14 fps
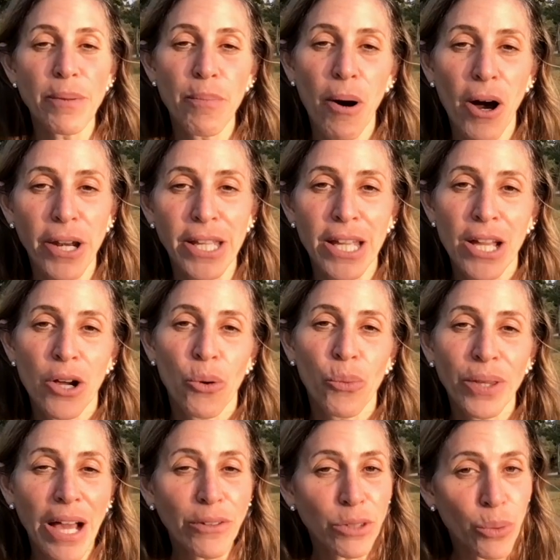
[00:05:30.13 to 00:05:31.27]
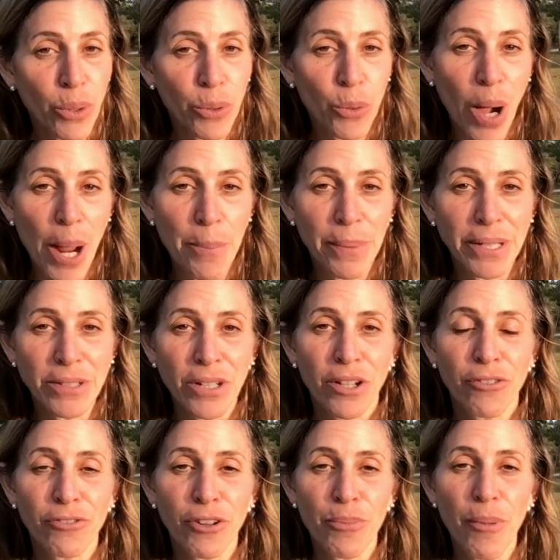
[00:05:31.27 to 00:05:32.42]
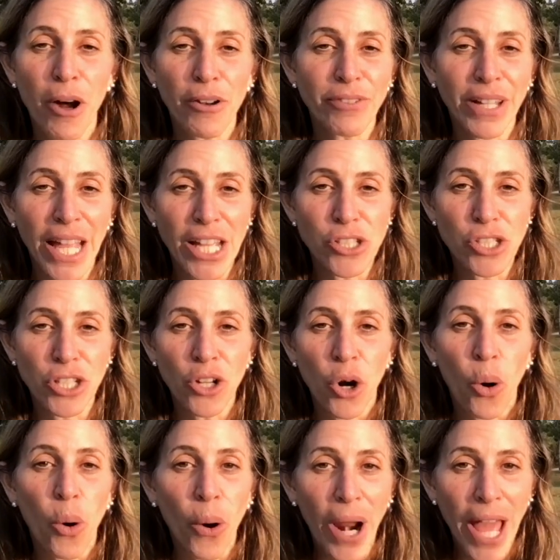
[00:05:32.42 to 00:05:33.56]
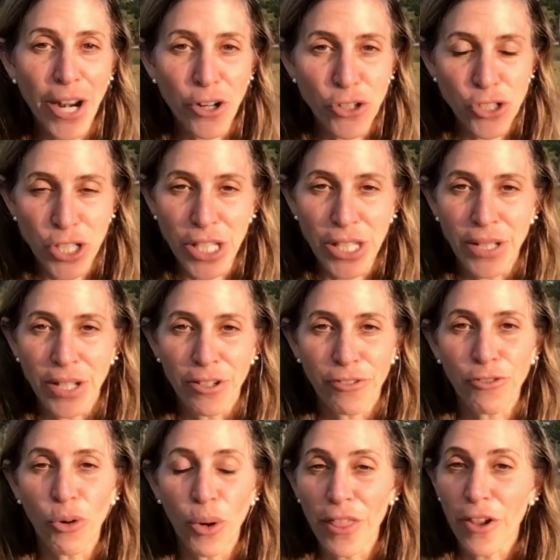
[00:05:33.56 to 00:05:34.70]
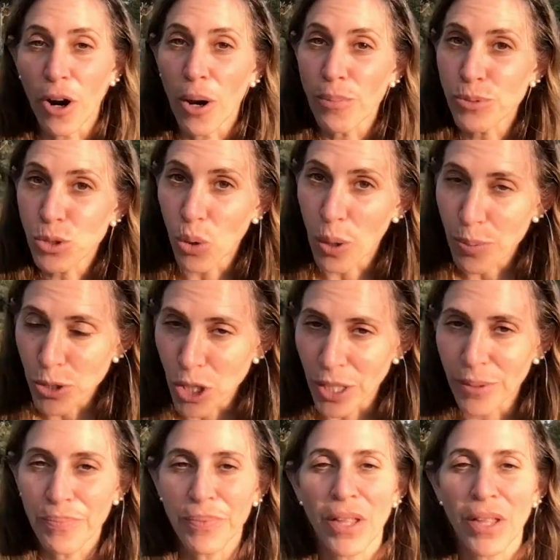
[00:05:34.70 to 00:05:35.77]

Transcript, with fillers: the body without the requirement for modification or energy for their absorption